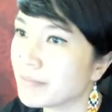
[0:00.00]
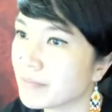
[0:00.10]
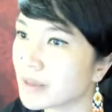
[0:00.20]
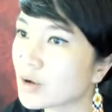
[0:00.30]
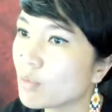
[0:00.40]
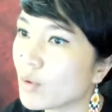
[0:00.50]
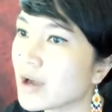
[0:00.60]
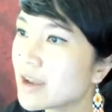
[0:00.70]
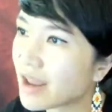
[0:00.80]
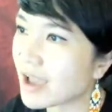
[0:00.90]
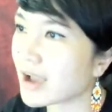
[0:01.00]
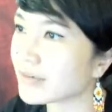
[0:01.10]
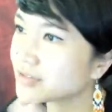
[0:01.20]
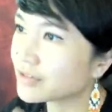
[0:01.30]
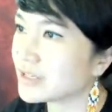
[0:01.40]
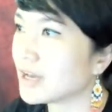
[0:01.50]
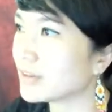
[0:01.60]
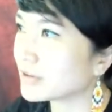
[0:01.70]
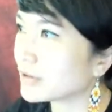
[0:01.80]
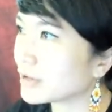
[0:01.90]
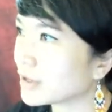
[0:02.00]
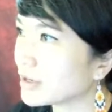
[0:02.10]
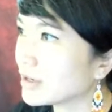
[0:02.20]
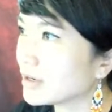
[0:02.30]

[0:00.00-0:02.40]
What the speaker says: like one after the other,